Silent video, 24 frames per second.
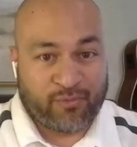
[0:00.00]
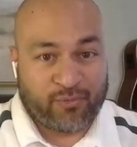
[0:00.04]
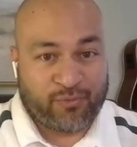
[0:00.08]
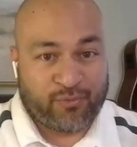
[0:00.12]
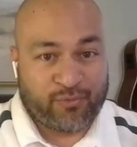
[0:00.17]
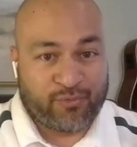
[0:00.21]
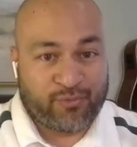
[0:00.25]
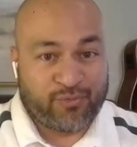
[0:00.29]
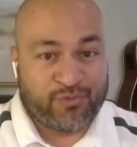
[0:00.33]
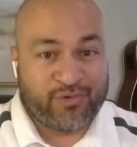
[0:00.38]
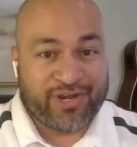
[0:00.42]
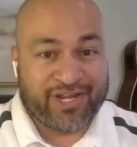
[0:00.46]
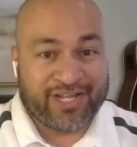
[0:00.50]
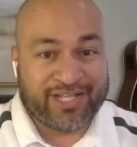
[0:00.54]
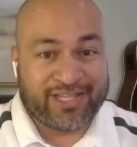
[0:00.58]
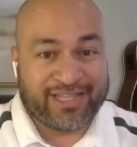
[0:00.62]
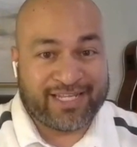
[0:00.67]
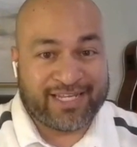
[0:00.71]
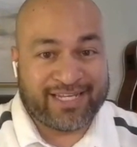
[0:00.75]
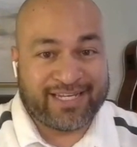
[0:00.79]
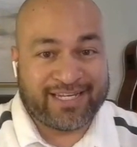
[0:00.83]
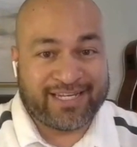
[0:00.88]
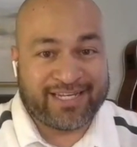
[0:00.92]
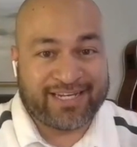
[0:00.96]

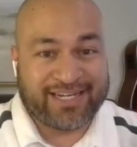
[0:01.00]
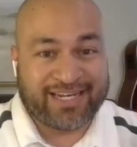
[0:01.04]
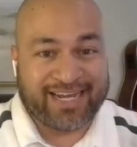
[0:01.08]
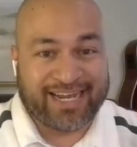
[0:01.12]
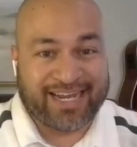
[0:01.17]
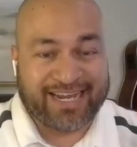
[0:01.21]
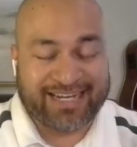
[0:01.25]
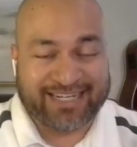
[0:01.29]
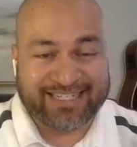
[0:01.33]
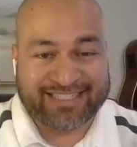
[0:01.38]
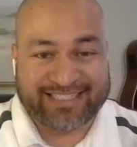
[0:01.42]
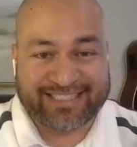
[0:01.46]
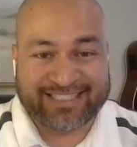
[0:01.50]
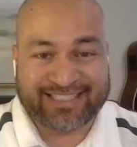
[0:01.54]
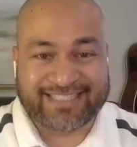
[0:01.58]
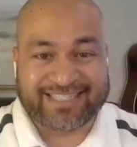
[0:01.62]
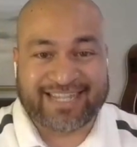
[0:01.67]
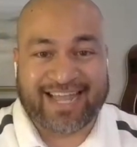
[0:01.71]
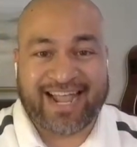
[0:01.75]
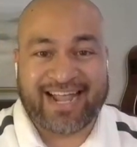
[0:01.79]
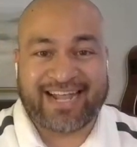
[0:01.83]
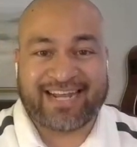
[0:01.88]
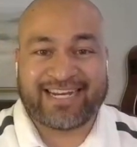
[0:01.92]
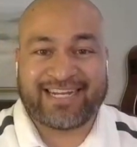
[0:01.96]
Really
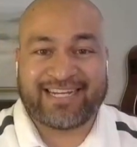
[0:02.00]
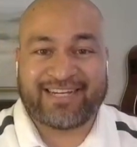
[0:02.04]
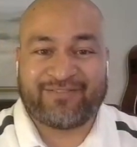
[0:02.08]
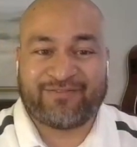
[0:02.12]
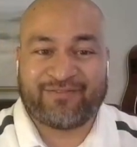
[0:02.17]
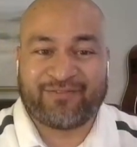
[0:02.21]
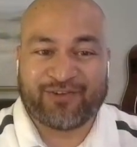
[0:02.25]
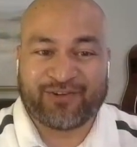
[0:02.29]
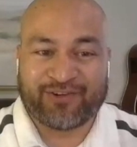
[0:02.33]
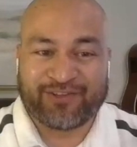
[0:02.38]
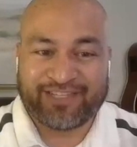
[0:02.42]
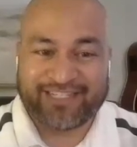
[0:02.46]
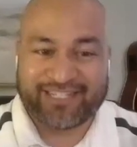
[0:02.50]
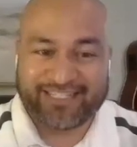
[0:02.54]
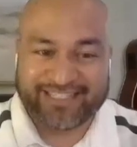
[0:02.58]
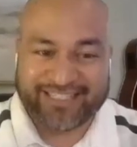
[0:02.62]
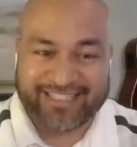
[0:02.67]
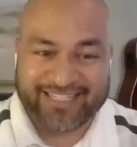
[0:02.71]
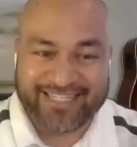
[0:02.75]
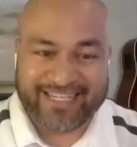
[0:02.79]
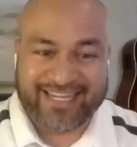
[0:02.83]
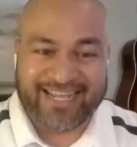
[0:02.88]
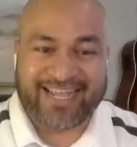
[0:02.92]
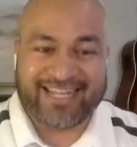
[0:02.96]
excited for this
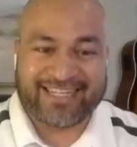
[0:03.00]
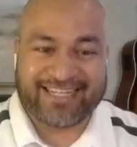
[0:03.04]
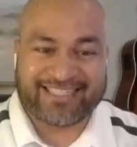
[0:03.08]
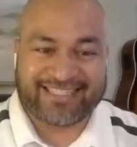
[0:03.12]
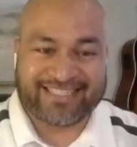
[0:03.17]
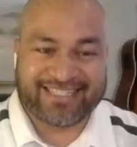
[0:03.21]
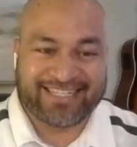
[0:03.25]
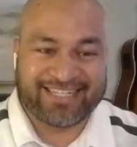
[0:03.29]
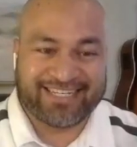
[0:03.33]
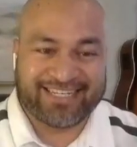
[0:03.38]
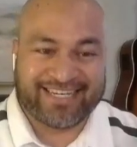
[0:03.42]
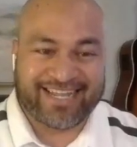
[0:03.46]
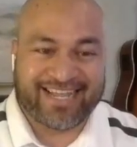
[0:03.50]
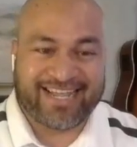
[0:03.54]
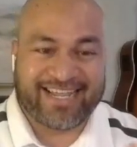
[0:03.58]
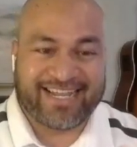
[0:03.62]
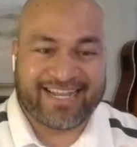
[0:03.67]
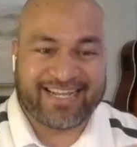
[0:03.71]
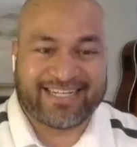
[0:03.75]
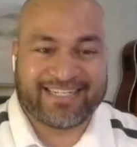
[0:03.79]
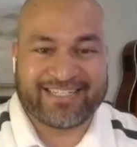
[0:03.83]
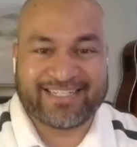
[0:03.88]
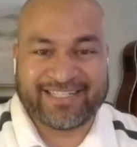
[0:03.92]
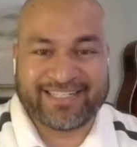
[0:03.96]
guest
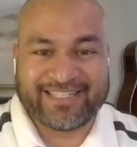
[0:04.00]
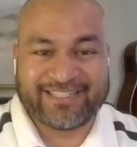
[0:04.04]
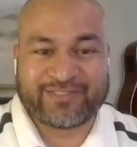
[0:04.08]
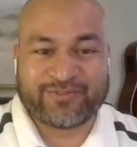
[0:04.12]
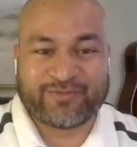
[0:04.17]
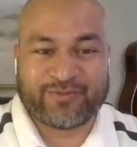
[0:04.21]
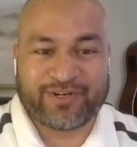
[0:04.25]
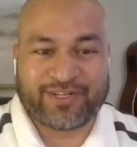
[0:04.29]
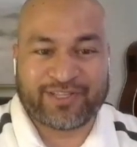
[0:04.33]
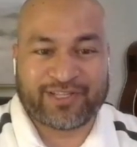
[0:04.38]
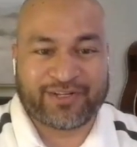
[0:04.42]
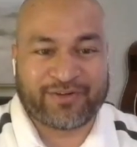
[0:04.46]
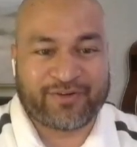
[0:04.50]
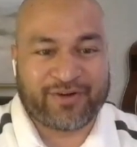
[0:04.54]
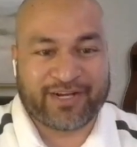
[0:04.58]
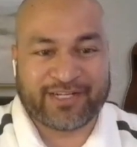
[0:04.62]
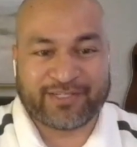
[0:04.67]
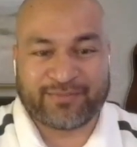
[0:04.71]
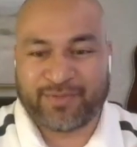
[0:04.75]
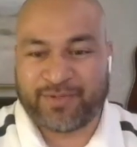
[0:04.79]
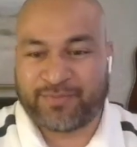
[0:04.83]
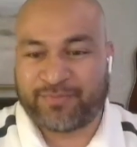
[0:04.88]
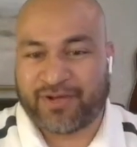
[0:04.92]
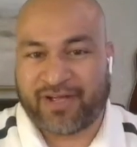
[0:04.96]
today. It's one of the
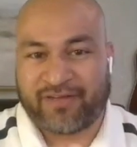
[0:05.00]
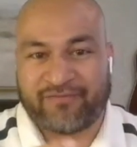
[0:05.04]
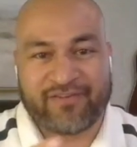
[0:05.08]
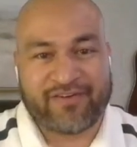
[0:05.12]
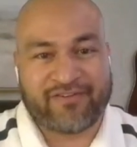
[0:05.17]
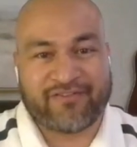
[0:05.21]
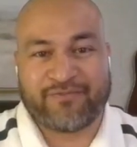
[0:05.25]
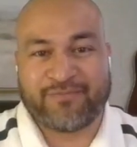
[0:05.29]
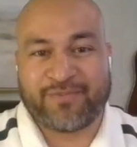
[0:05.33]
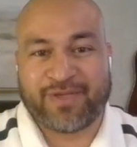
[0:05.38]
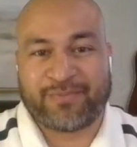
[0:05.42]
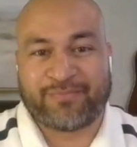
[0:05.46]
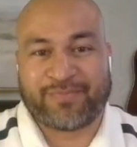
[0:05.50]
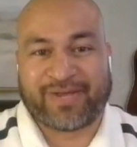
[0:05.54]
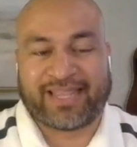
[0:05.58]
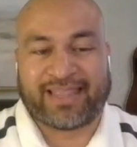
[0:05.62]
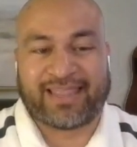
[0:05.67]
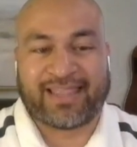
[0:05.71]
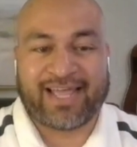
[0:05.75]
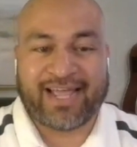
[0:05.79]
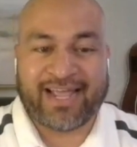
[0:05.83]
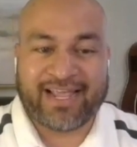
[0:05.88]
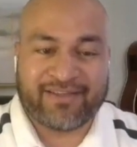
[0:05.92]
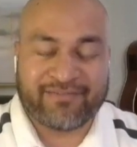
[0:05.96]
greatest people I've ever met in my
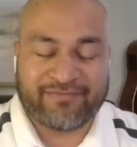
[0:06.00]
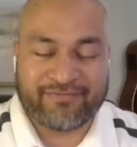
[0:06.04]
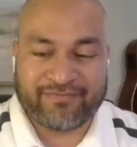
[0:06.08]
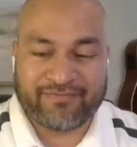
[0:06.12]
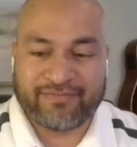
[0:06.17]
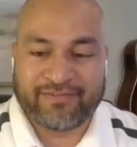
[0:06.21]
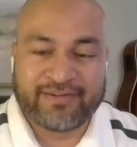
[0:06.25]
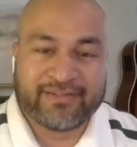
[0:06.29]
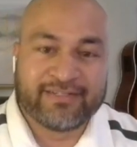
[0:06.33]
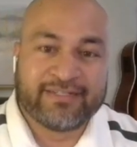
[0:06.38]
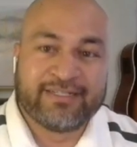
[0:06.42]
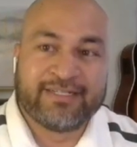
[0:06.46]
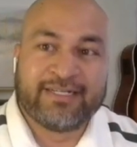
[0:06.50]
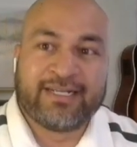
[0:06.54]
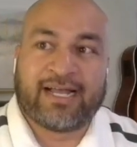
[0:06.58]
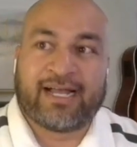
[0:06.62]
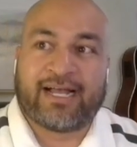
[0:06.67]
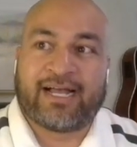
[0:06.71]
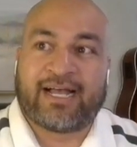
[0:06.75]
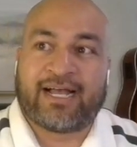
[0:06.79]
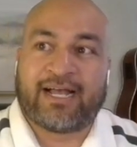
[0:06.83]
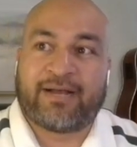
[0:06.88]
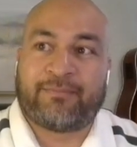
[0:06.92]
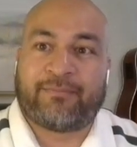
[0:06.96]
life.
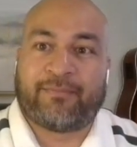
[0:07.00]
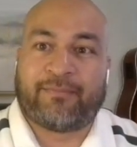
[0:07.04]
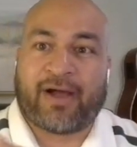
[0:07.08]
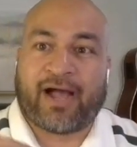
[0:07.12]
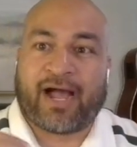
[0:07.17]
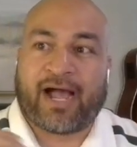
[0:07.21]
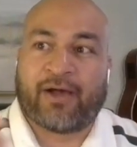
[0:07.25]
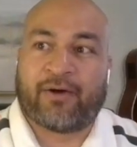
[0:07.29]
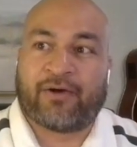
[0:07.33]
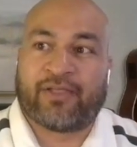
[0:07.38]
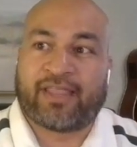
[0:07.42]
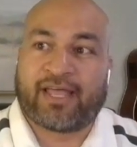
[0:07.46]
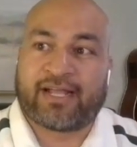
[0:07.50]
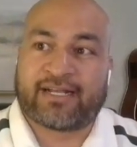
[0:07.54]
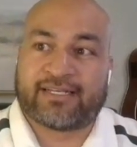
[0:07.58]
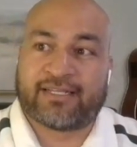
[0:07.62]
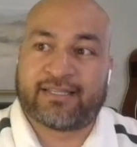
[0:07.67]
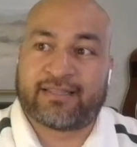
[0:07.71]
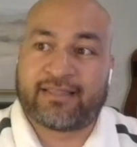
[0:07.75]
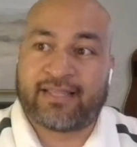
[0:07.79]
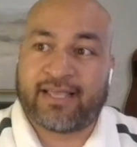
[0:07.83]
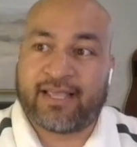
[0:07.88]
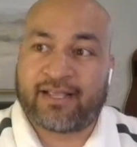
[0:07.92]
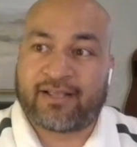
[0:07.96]
I would like
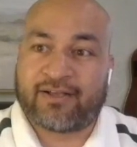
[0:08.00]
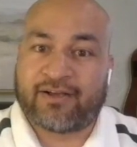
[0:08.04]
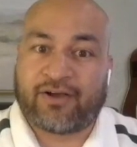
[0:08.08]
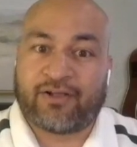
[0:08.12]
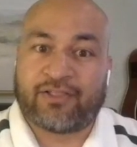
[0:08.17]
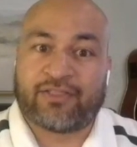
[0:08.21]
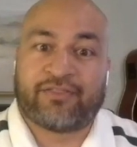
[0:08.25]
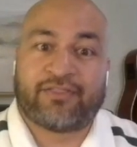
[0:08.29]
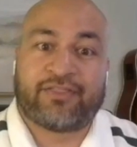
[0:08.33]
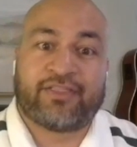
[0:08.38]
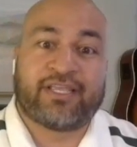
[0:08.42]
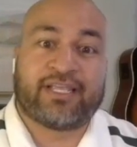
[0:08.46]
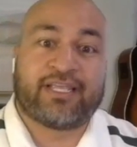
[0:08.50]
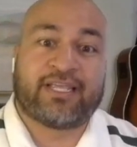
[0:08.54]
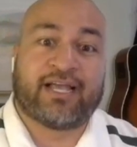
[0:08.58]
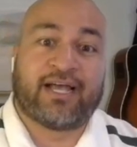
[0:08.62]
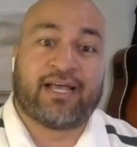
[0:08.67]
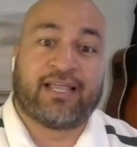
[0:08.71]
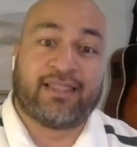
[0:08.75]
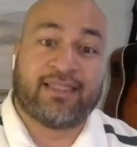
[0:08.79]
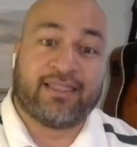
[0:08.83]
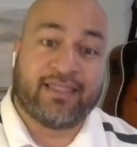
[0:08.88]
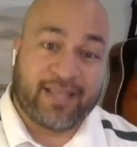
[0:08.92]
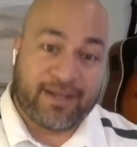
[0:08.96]
to thank all of the
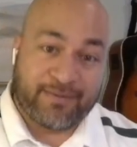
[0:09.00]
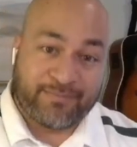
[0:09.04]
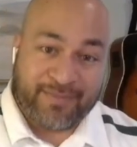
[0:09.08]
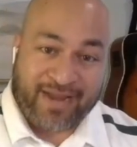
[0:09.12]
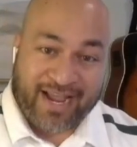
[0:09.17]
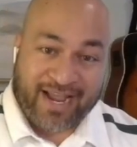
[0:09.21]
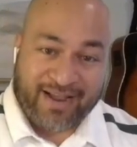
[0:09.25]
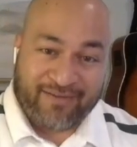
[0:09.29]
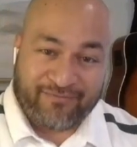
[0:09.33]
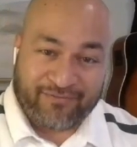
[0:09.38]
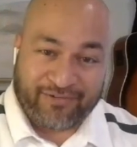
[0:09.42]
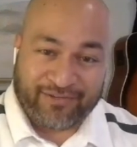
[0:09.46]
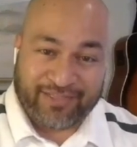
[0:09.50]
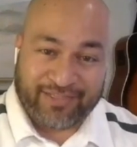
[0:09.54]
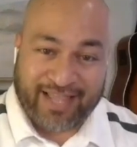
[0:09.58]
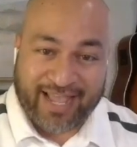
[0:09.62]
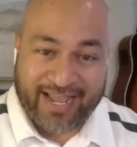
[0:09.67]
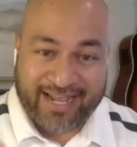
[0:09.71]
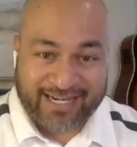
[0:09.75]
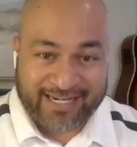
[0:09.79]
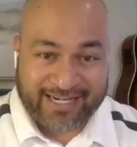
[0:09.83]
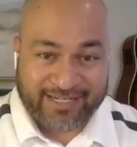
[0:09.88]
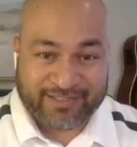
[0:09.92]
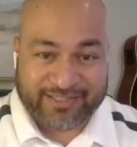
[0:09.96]
alumni for
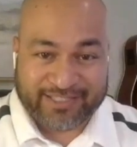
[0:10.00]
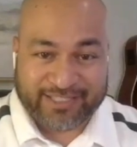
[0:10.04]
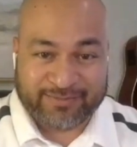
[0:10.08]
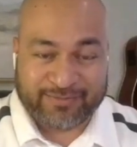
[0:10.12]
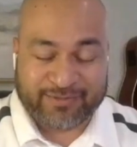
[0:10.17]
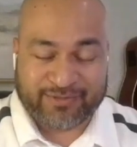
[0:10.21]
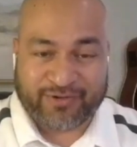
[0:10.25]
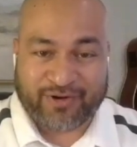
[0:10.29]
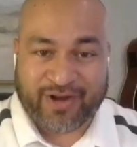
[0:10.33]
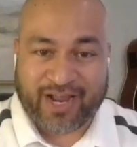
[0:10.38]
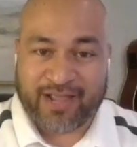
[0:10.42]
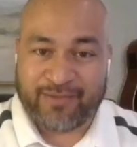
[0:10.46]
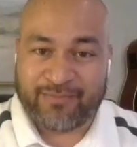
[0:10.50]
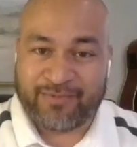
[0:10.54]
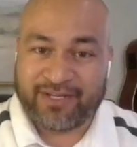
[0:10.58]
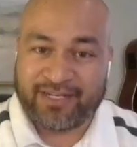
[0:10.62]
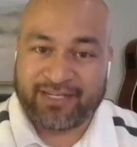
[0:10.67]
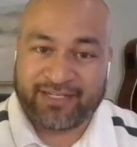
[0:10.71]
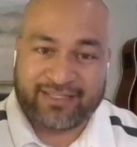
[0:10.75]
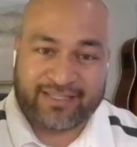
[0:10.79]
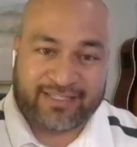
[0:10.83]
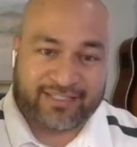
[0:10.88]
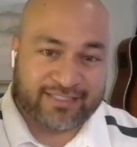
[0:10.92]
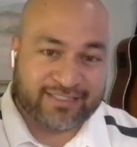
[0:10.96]
liking and
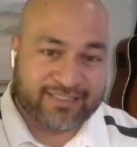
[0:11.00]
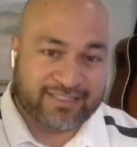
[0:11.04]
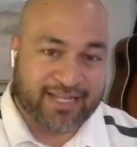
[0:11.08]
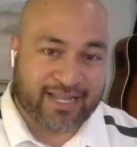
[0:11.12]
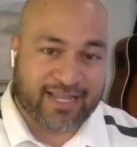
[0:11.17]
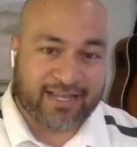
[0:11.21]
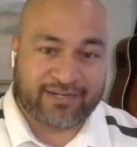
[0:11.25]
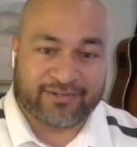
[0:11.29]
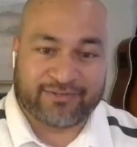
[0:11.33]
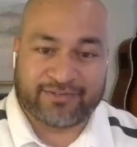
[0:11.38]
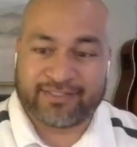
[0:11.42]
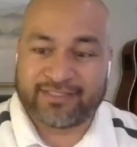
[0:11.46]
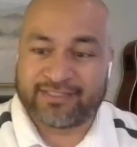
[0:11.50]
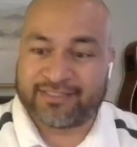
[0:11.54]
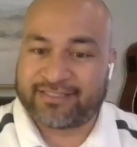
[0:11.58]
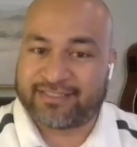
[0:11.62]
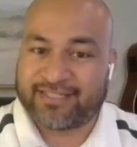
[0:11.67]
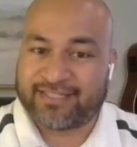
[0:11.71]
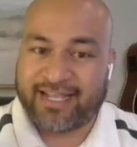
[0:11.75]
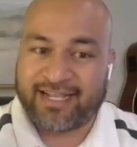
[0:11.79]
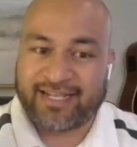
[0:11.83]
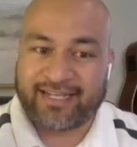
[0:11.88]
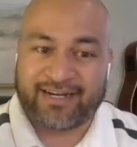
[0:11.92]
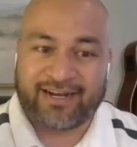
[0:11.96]
subscribing. This channel is
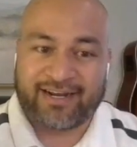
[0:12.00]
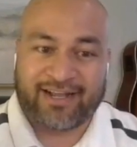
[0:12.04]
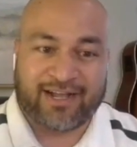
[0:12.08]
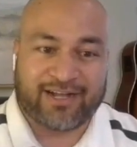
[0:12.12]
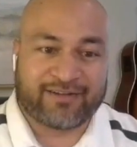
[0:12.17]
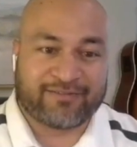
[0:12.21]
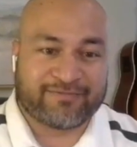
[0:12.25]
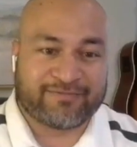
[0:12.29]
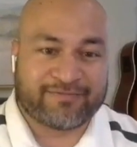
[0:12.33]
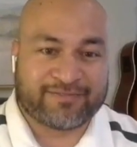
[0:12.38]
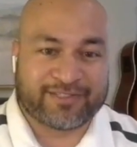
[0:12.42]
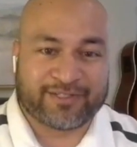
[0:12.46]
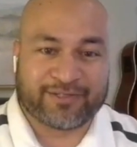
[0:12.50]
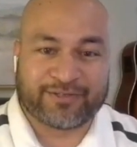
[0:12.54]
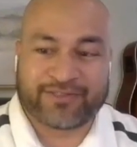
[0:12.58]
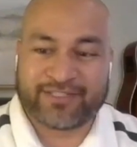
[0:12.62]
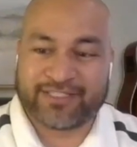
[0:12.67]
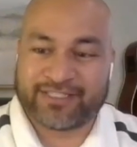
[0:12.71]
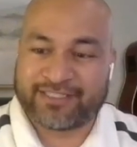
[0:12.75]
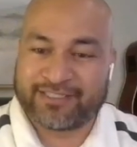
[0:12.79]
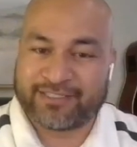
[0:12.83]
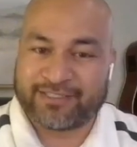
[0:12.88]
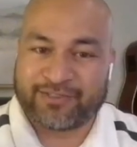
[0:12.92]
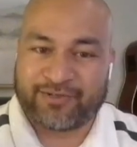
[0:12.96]
taking off, so
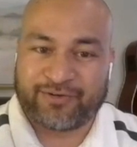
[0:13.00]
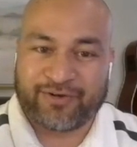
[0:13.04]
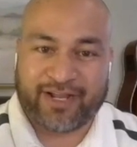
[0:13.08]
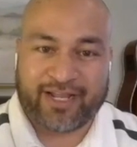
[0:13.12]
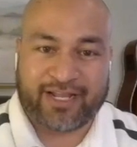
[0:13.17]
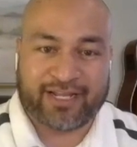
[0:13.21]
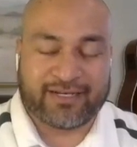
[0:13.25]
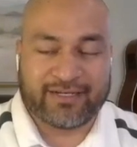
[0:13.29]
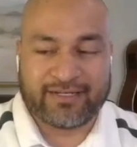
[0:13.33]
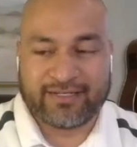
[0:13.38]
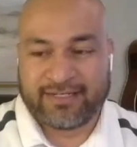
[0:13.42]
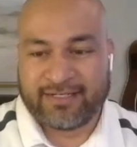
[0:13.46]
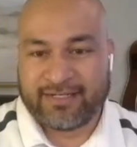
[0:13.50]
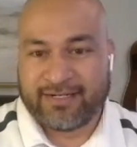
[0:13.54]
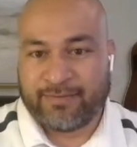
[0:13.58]
this is great.